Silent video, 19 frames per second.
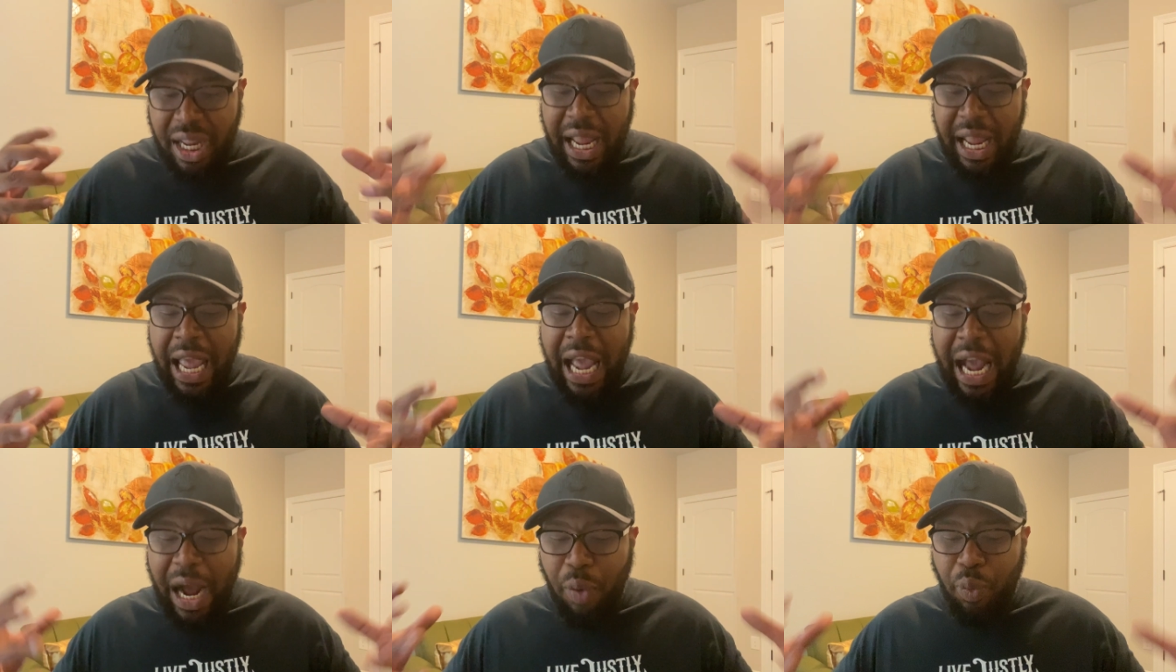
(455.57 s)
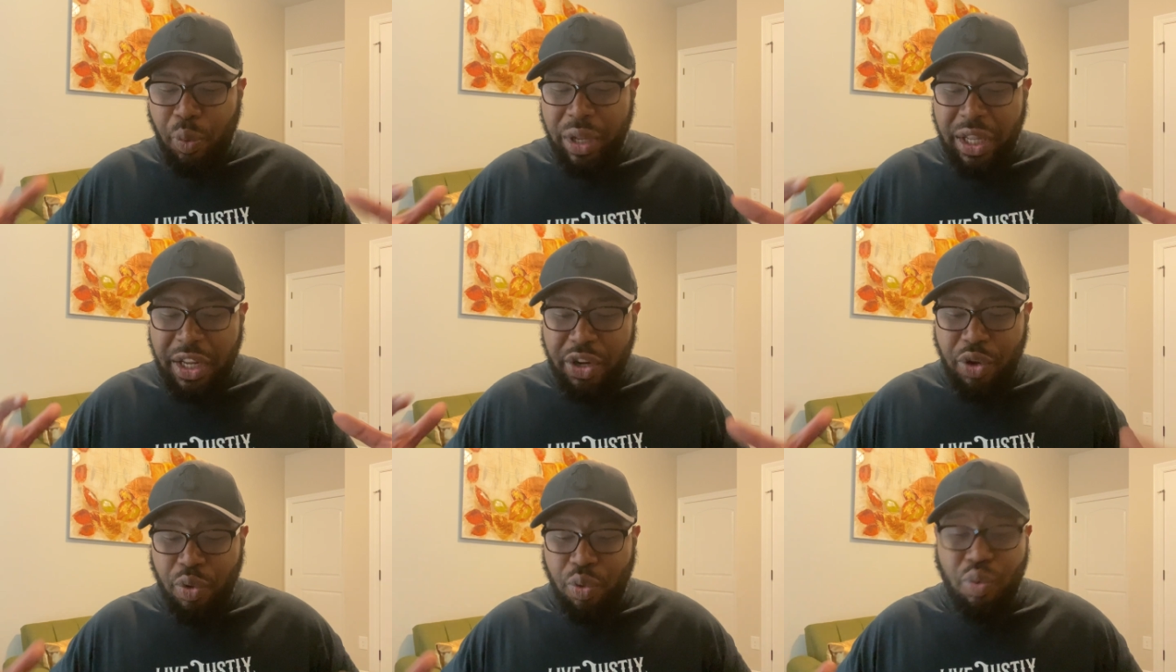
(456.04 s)
how we
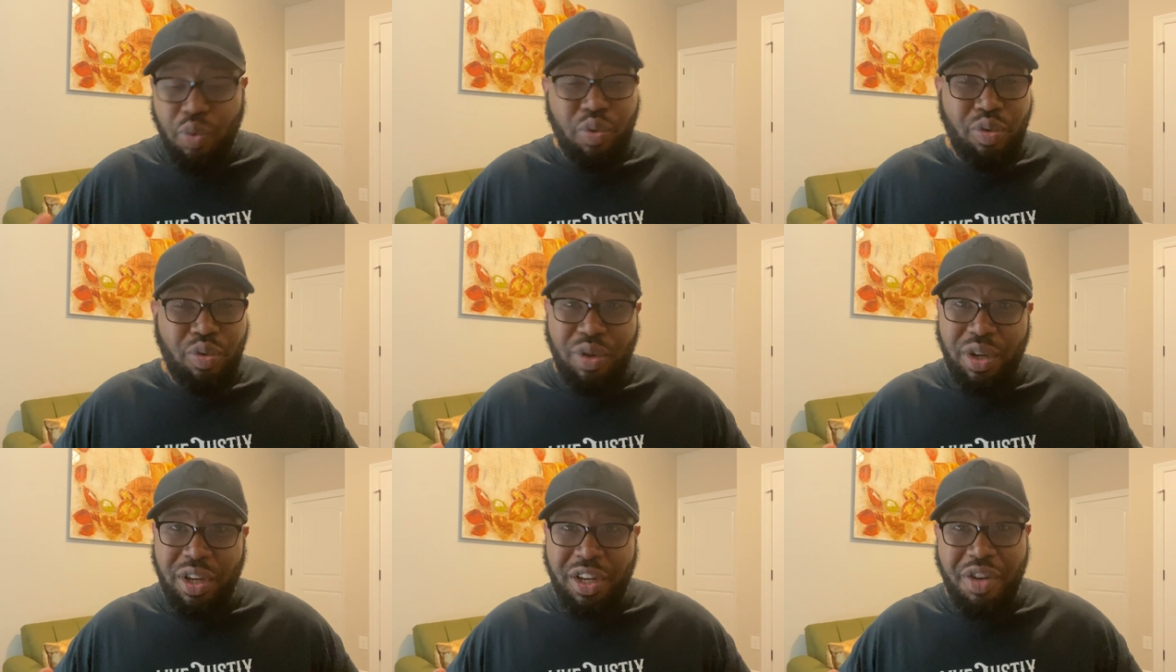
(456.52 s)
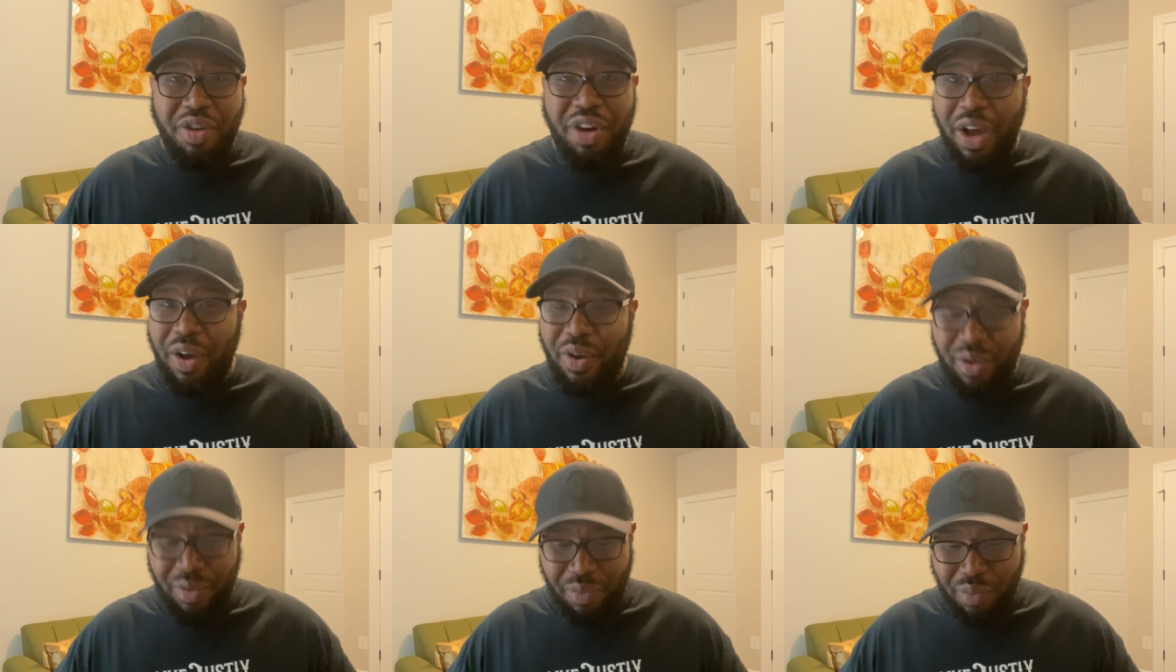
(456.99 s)
do you
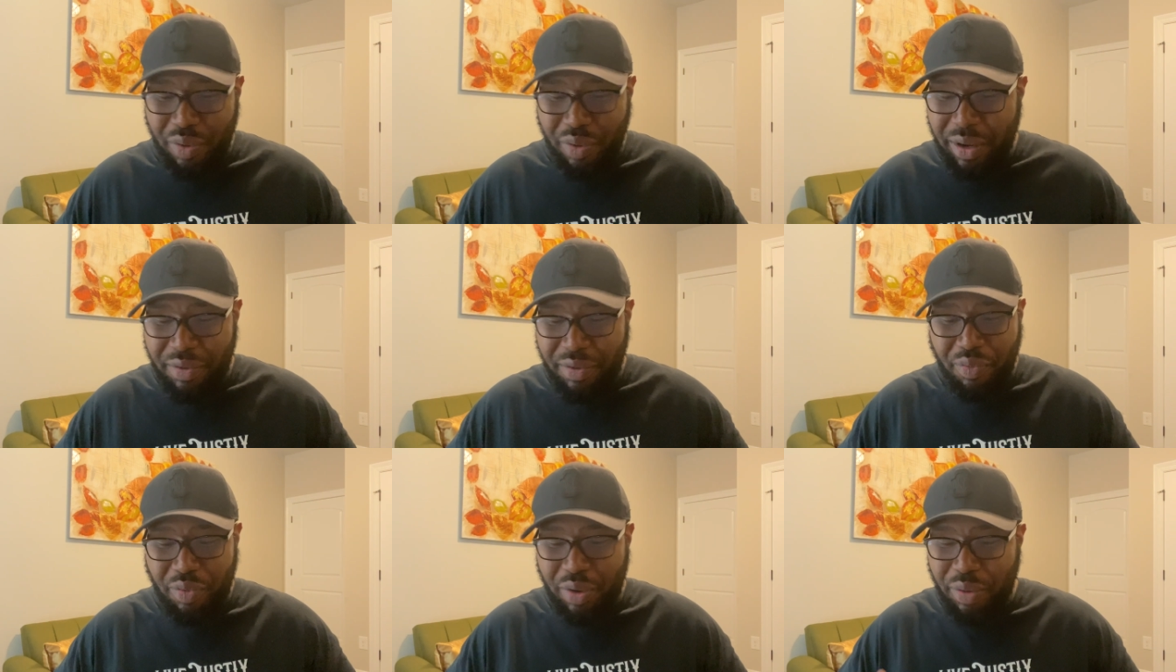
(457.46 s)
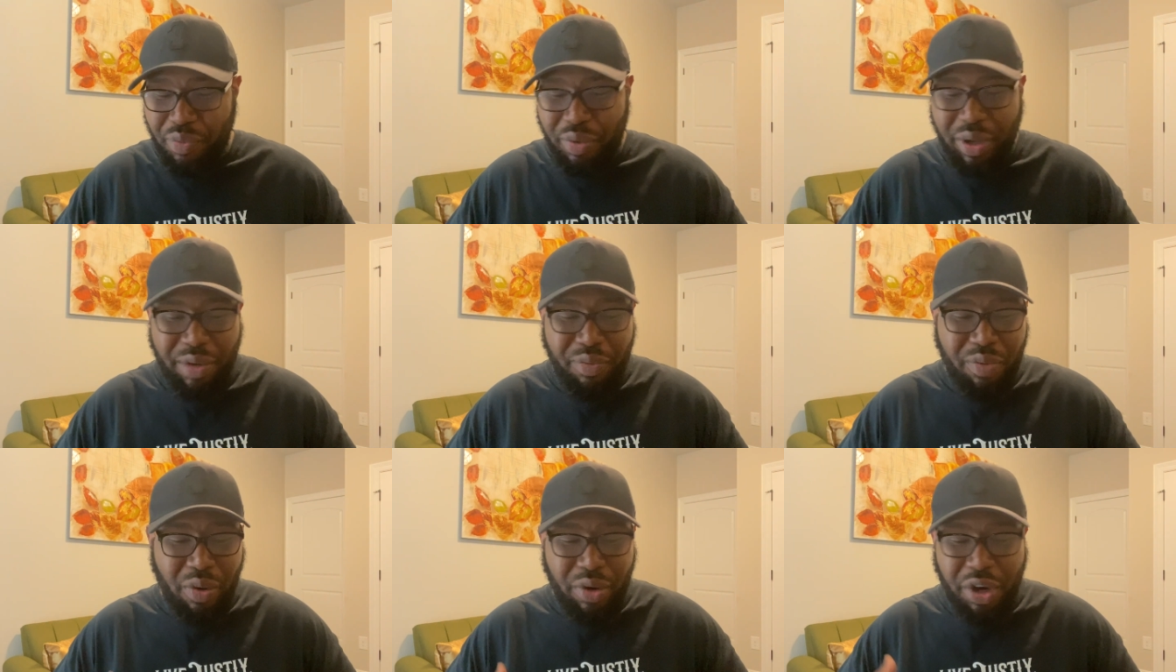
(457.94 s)
know, when when
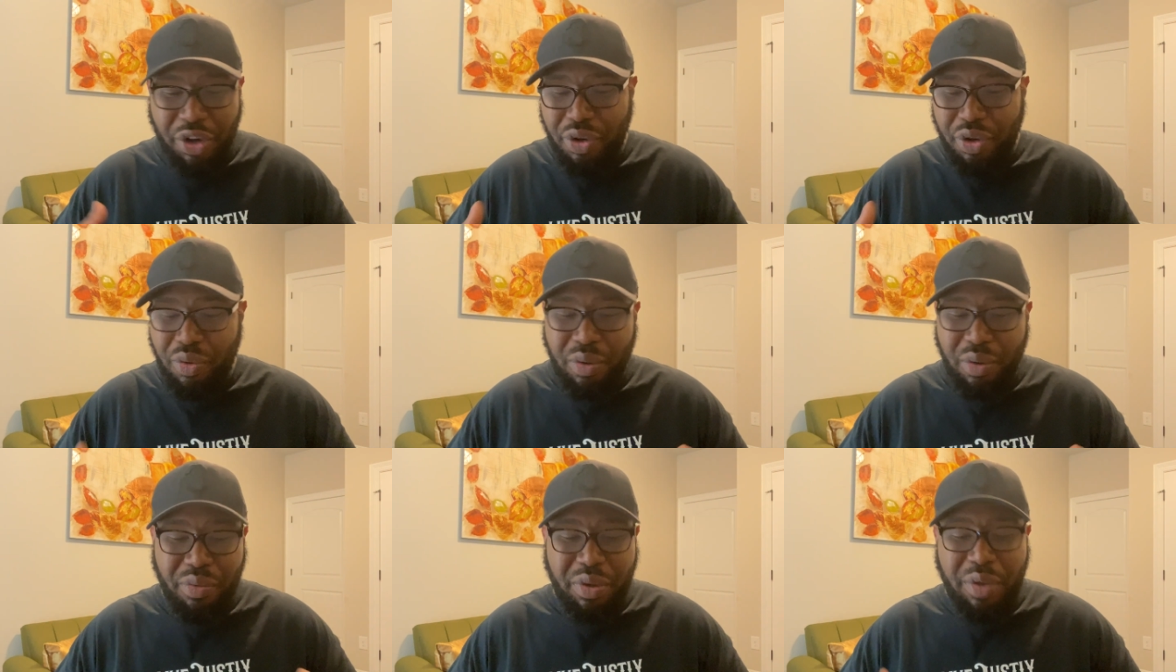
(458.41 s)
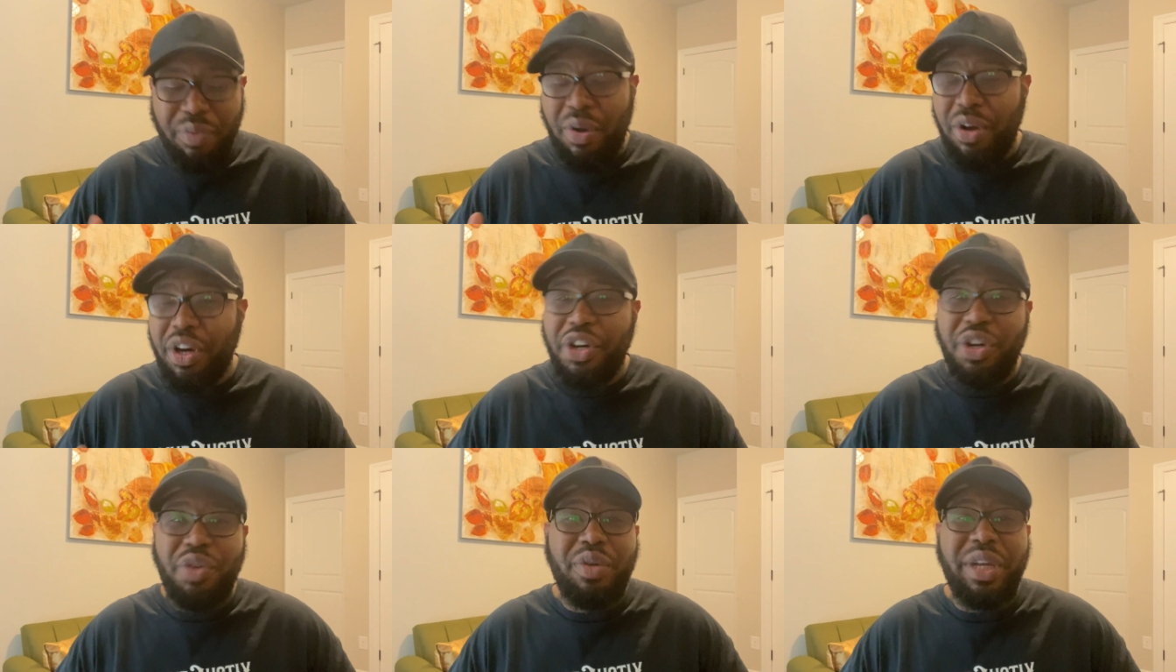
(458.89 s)
we want to do what we
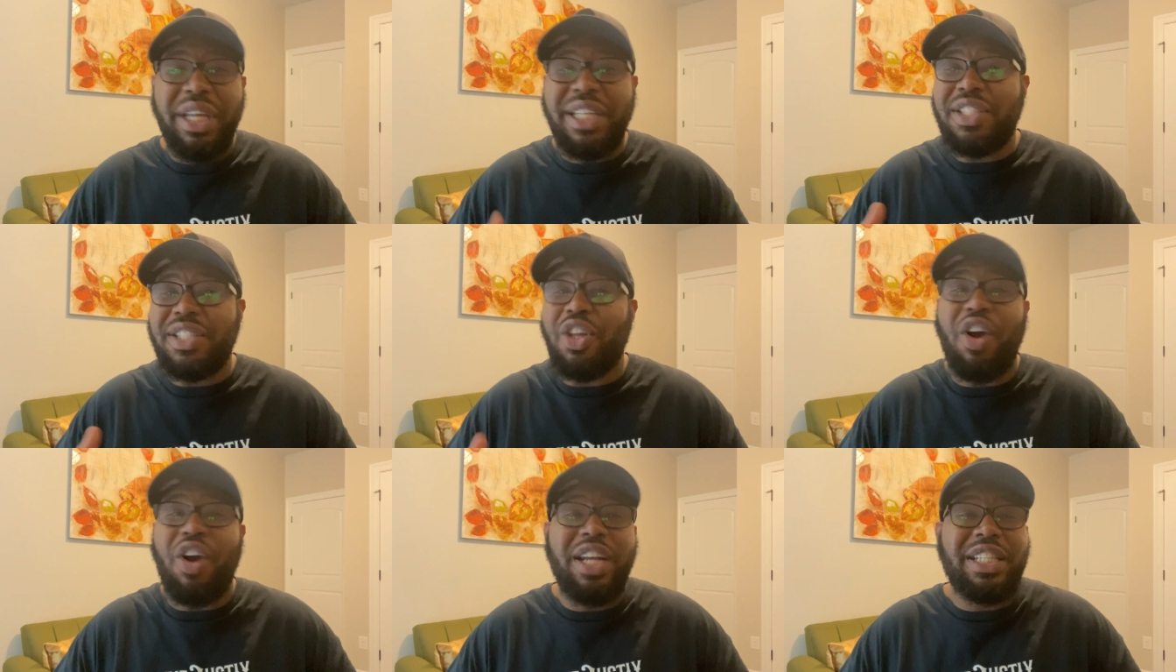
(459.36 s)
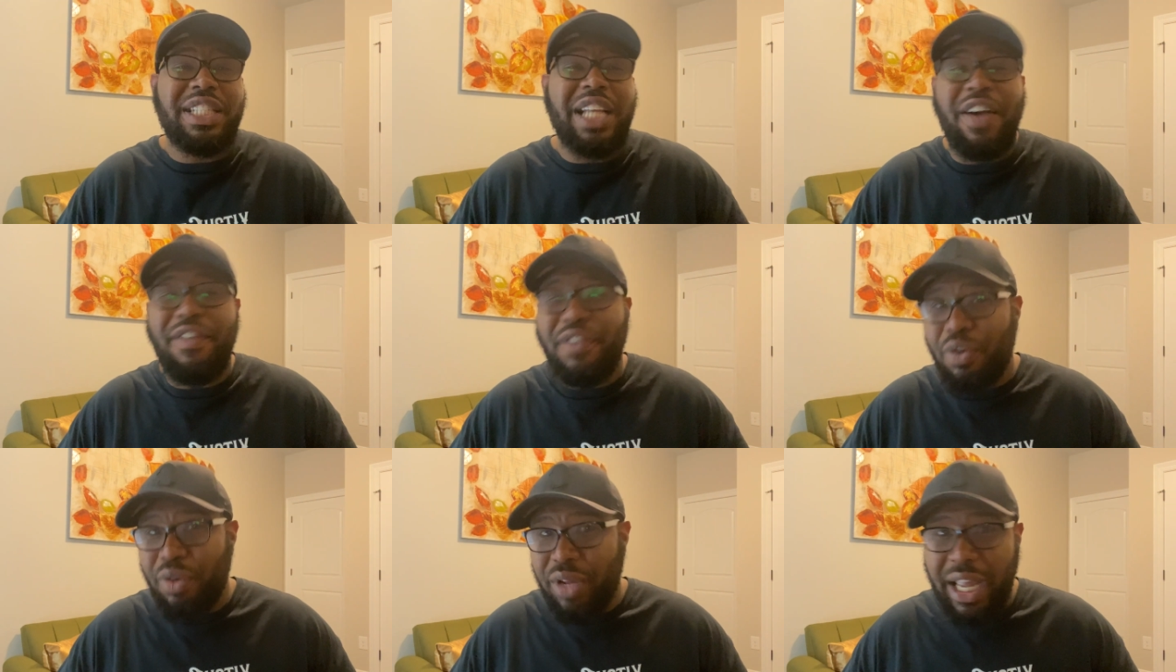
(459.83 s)
want to do, it starts
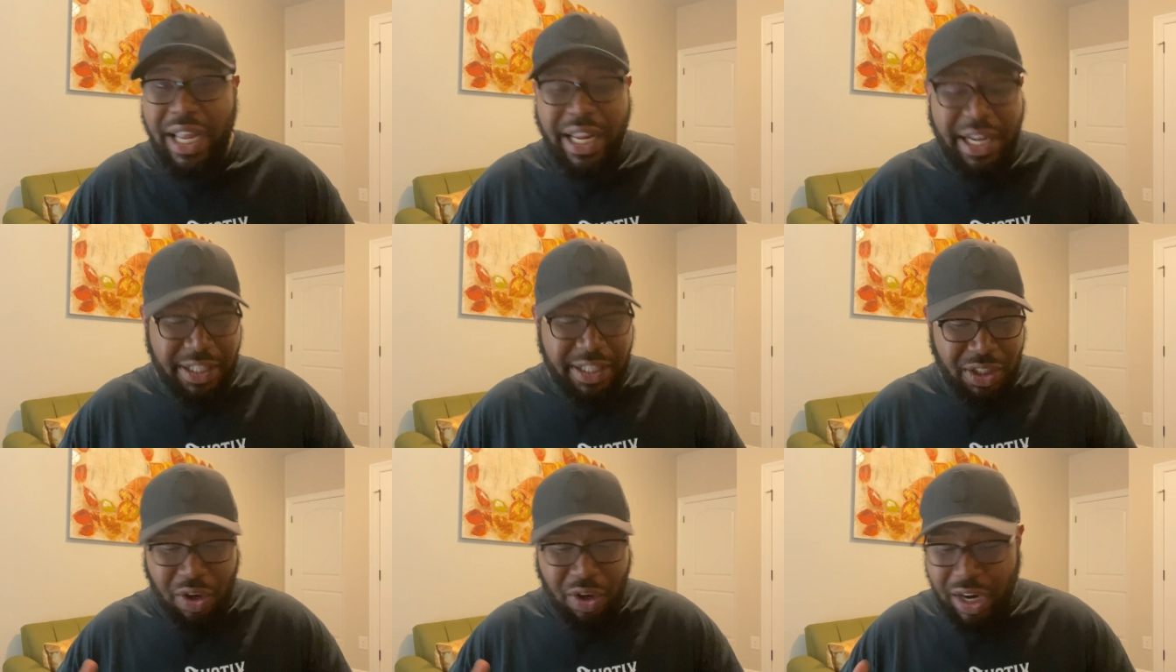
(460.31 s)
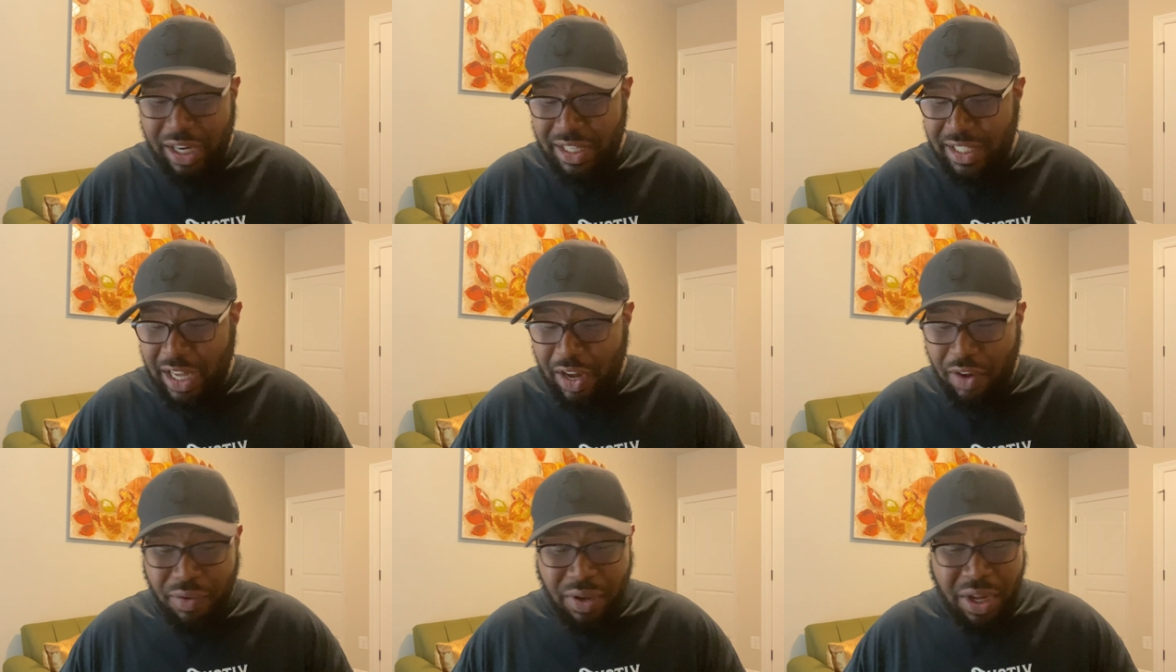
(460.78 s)
off okay. It starts
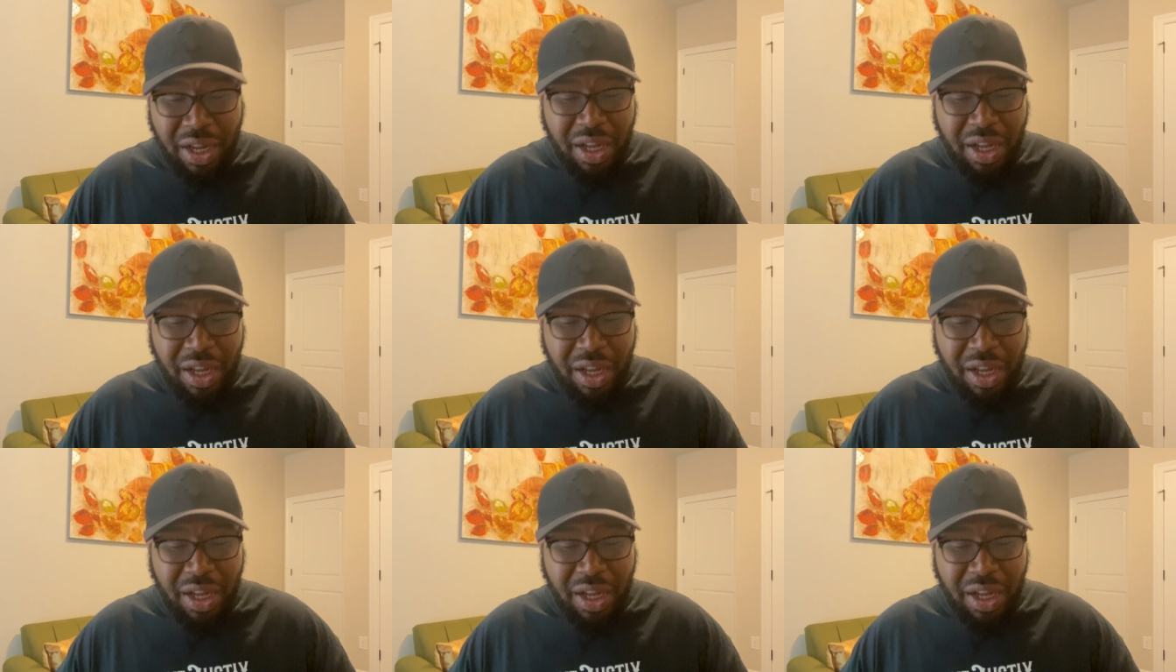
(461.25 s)
off